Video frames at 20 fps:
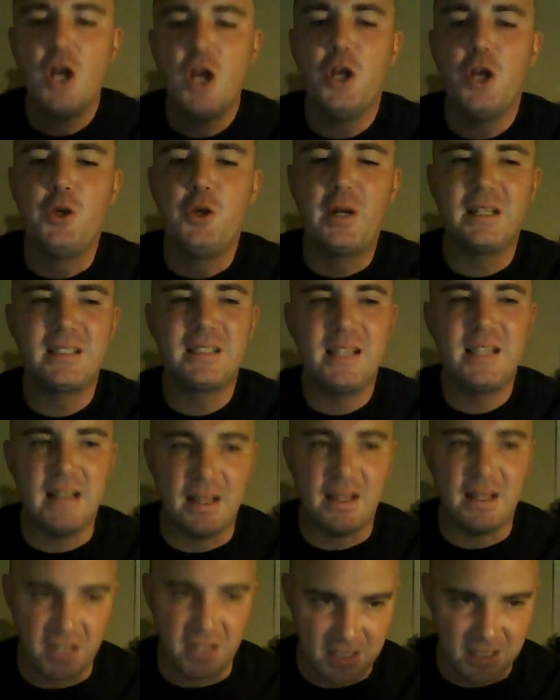you can see that
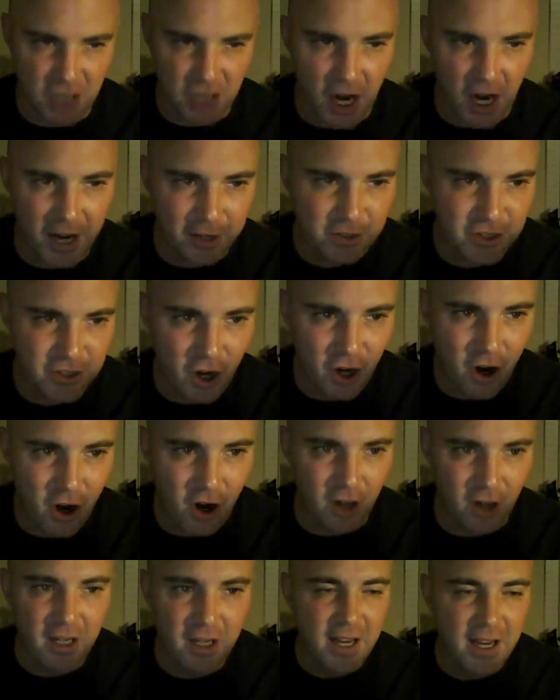the entire song
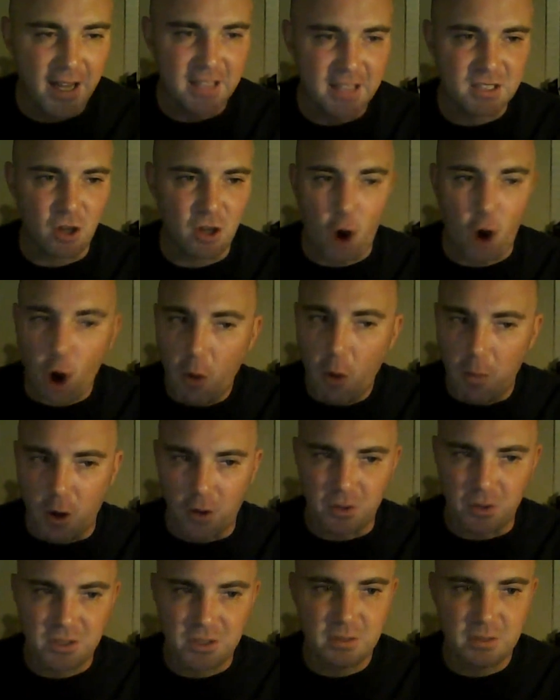is
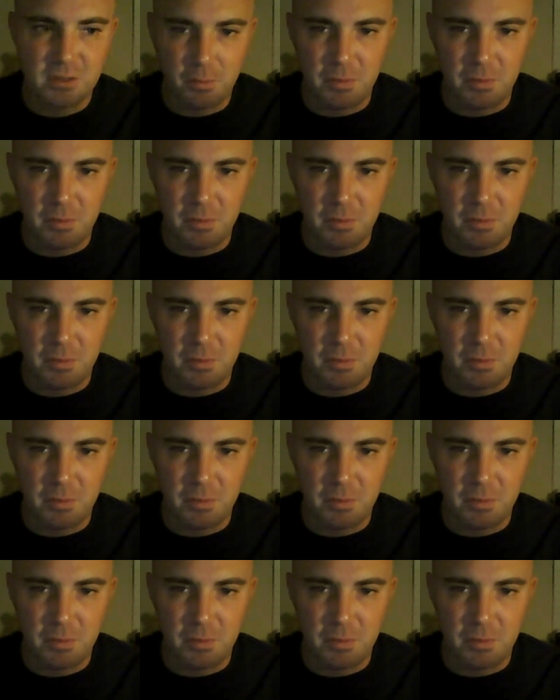almost